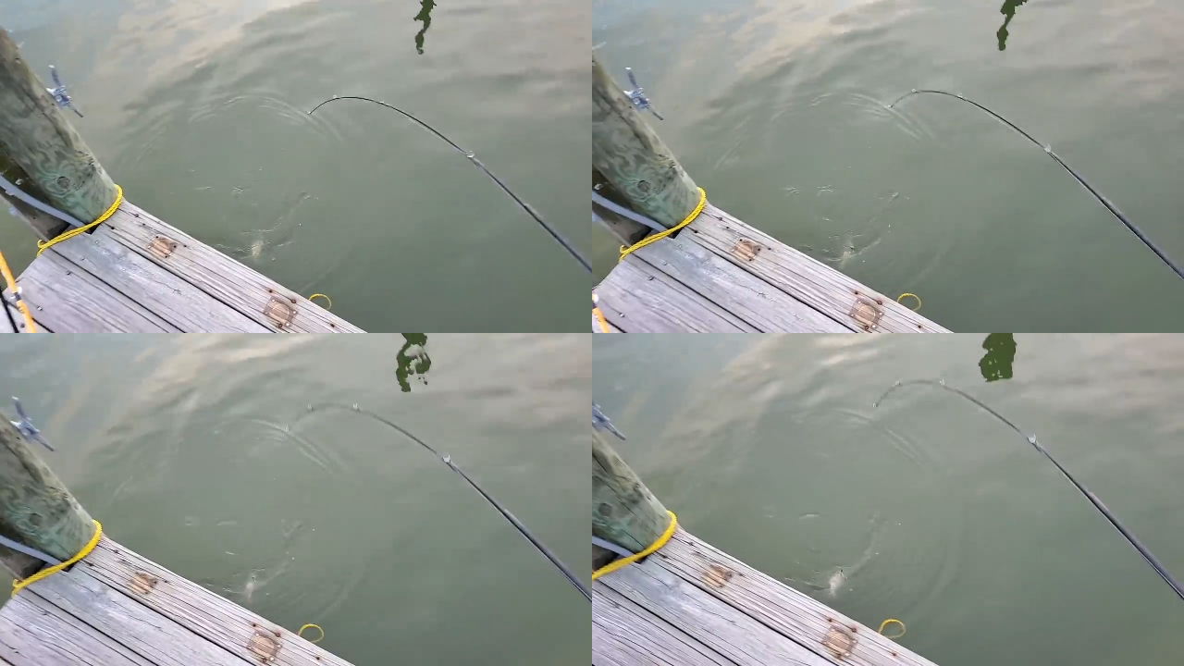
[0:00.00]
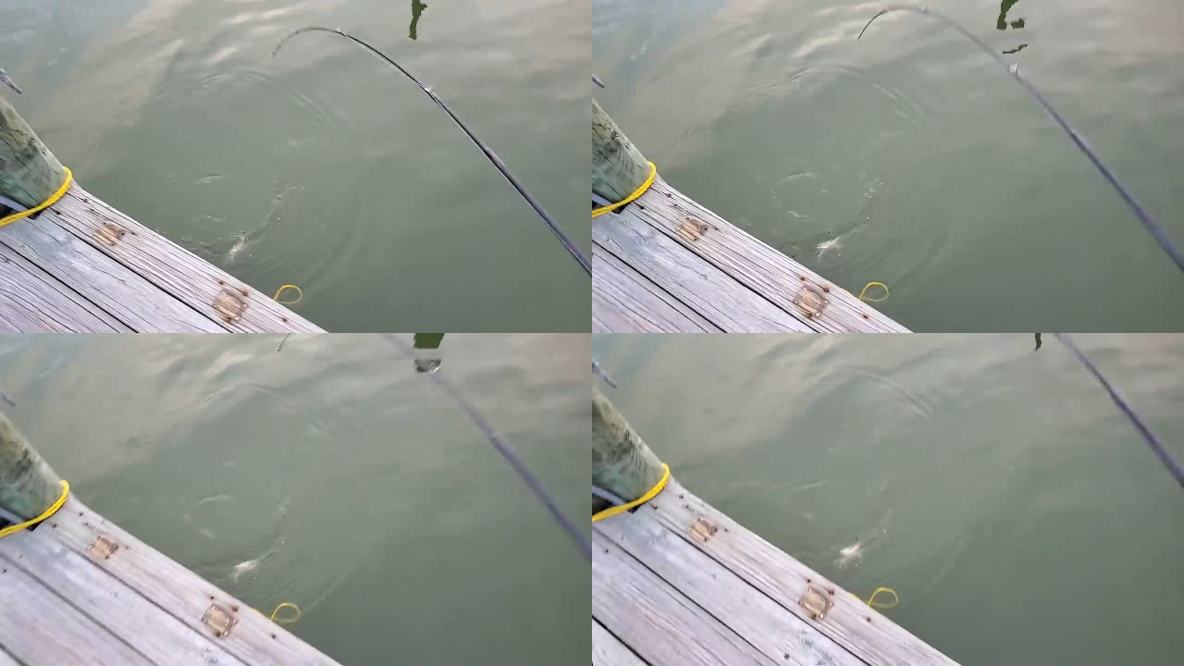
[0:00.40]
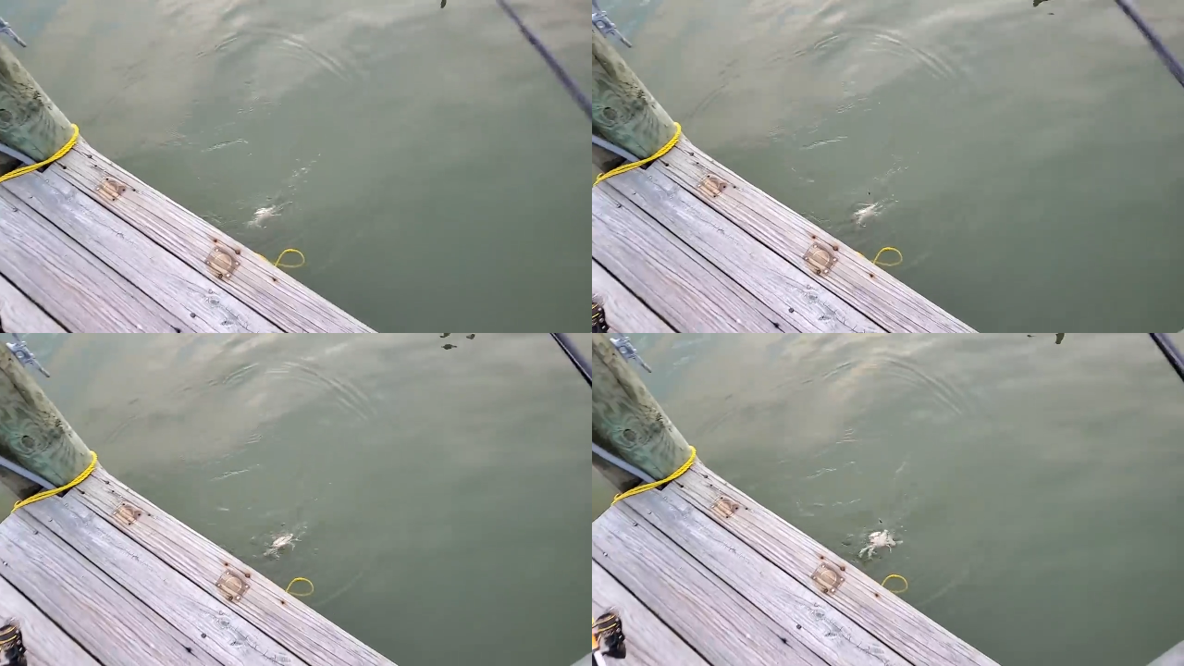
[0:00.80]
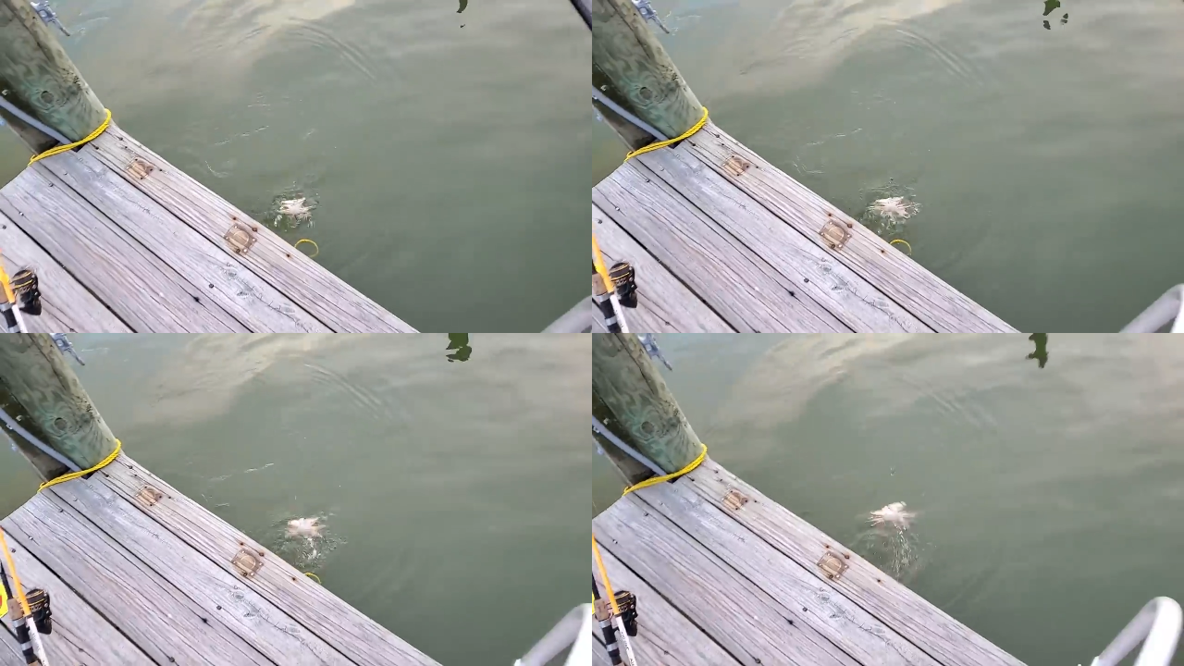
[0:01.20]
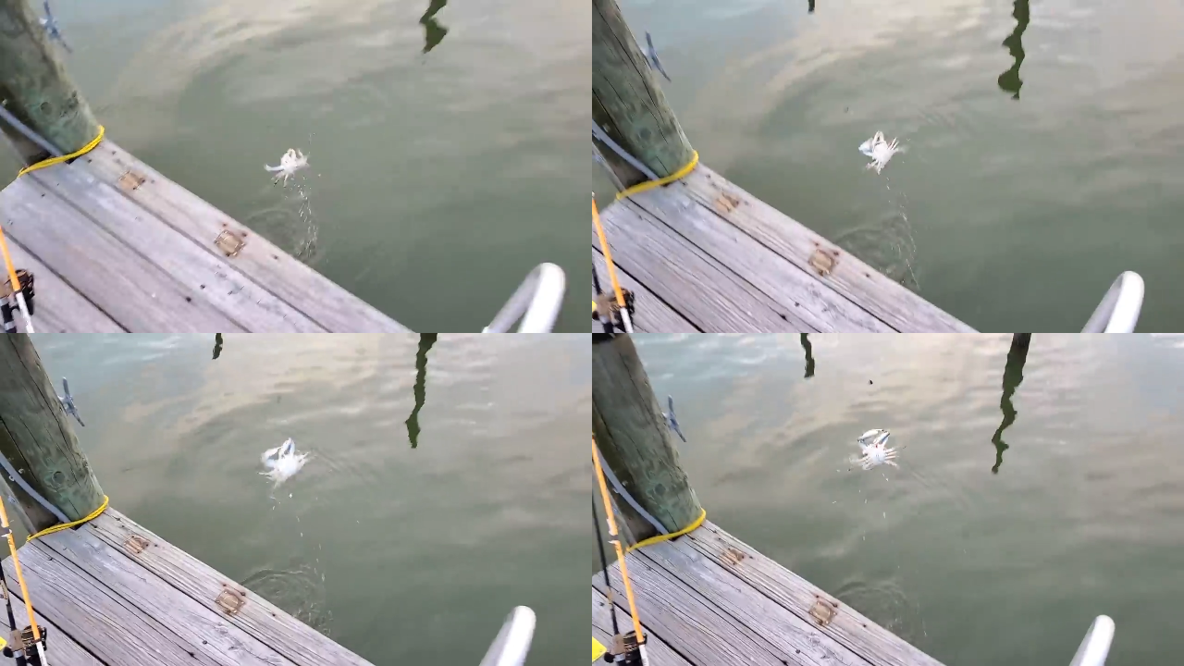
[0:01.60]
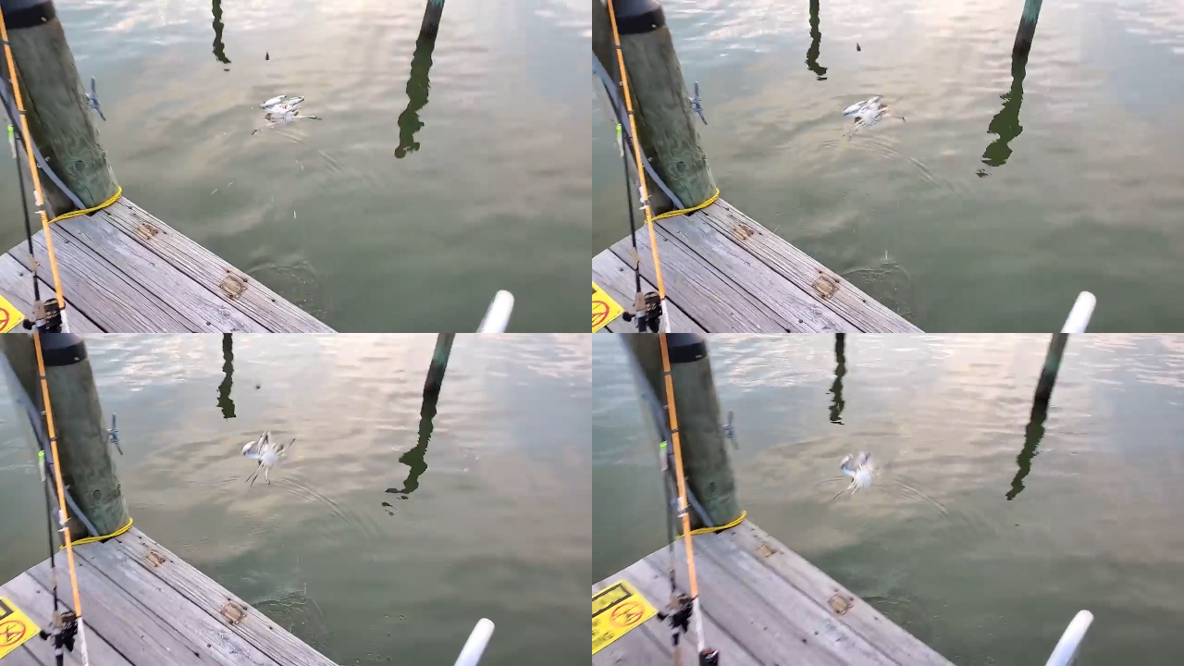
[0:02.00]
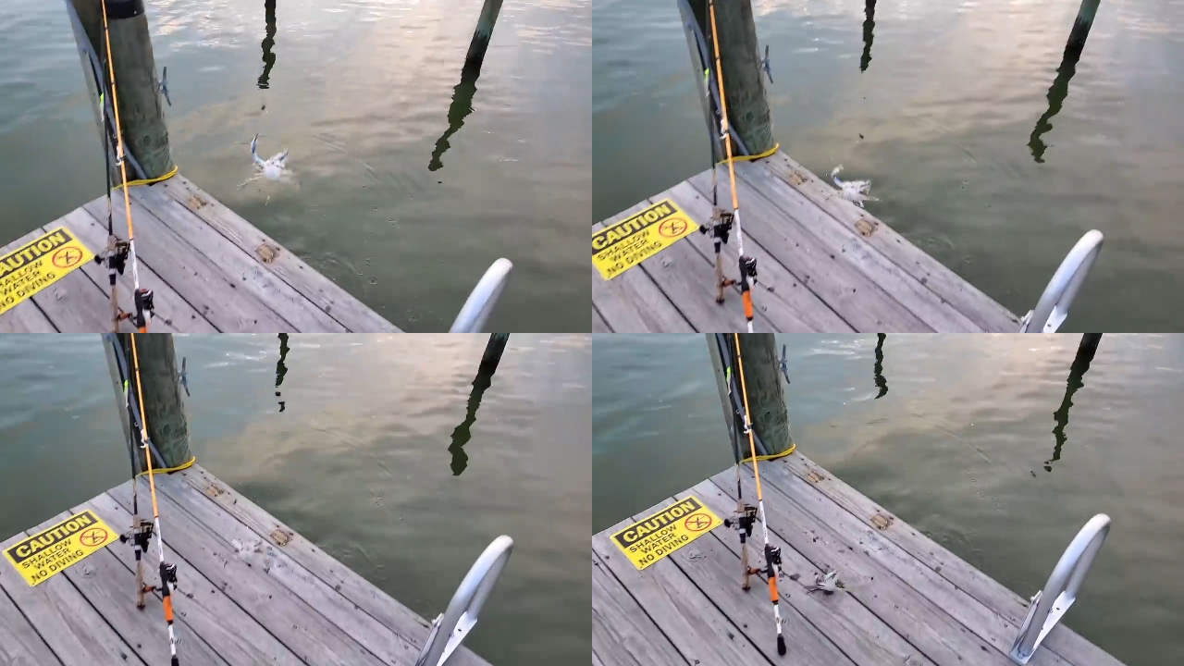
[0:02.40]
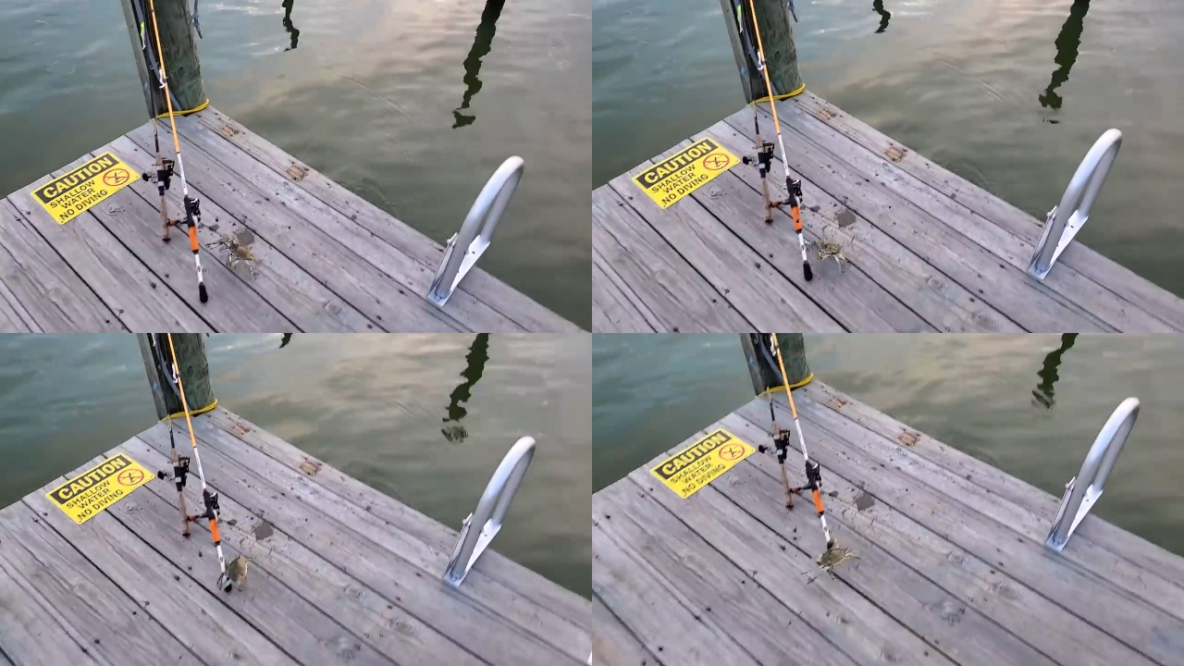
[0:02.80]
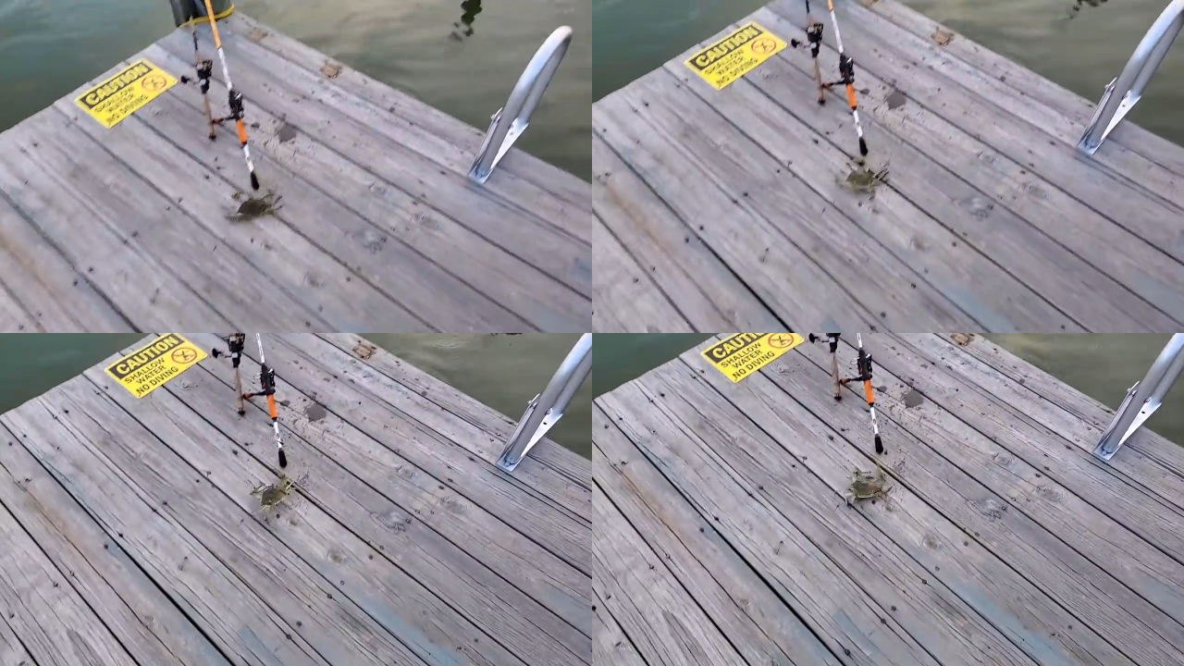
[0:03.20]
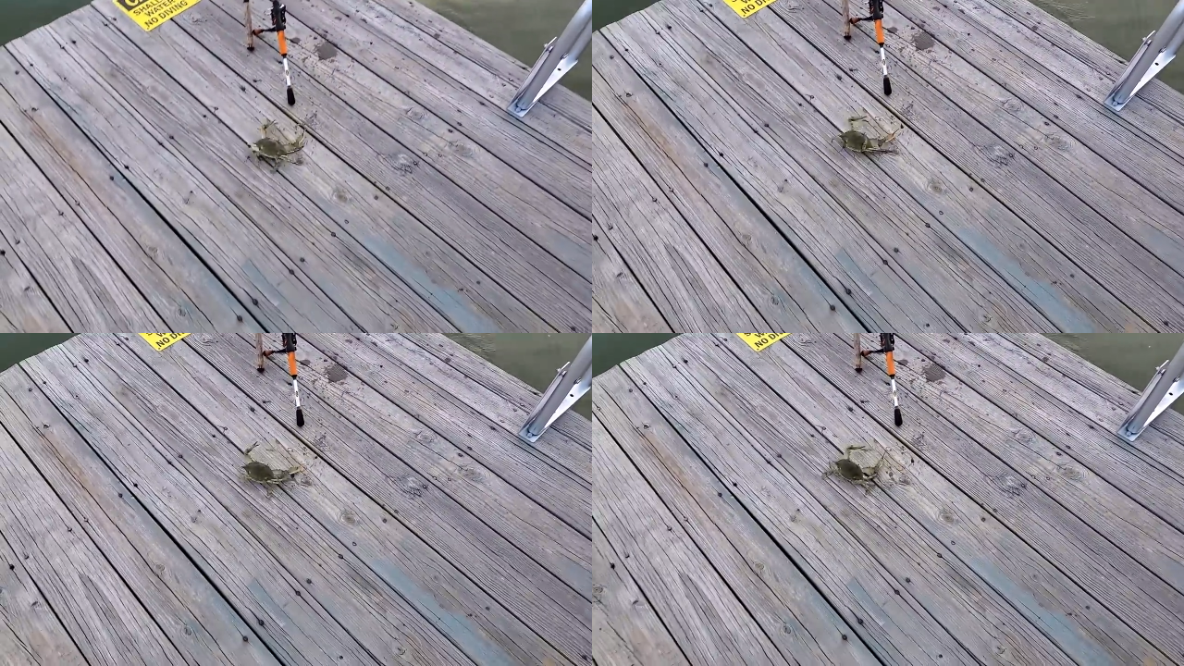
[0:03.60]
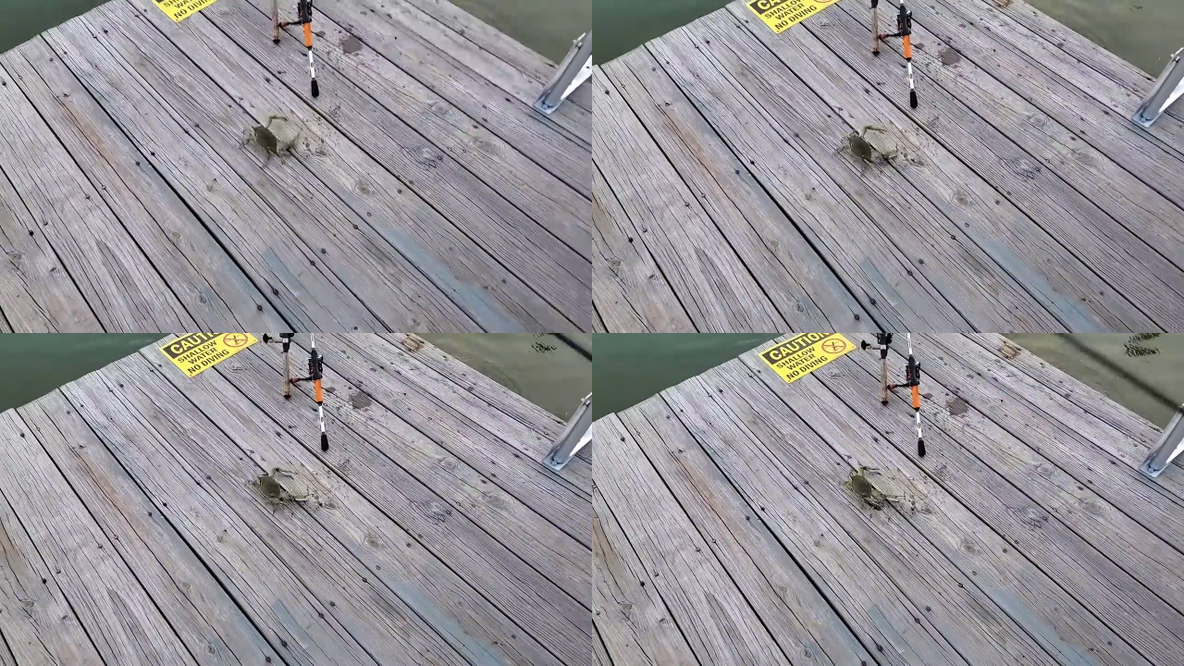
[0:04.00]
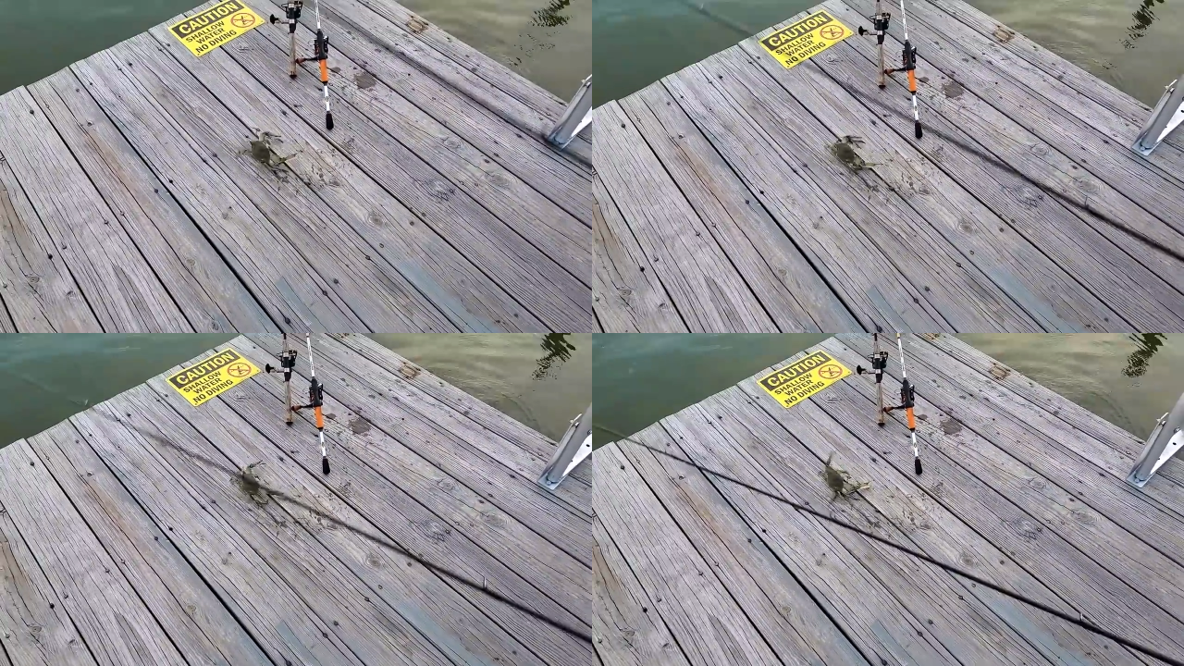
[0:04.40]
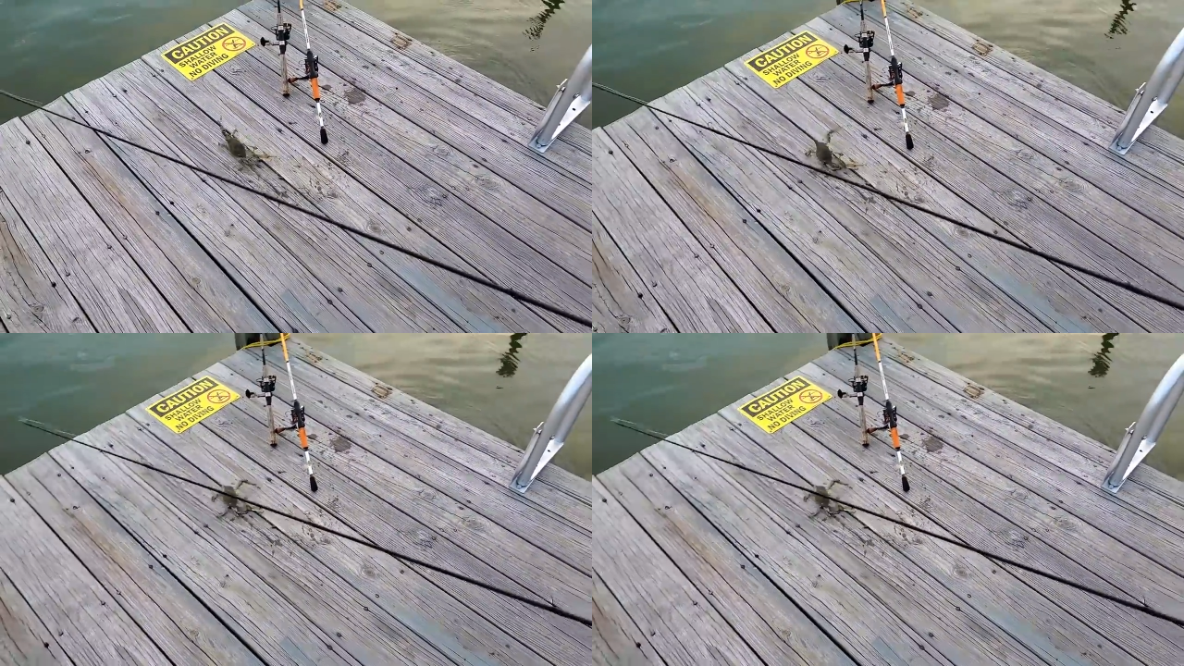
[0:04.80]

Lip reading: Nobody's mouth can be seen.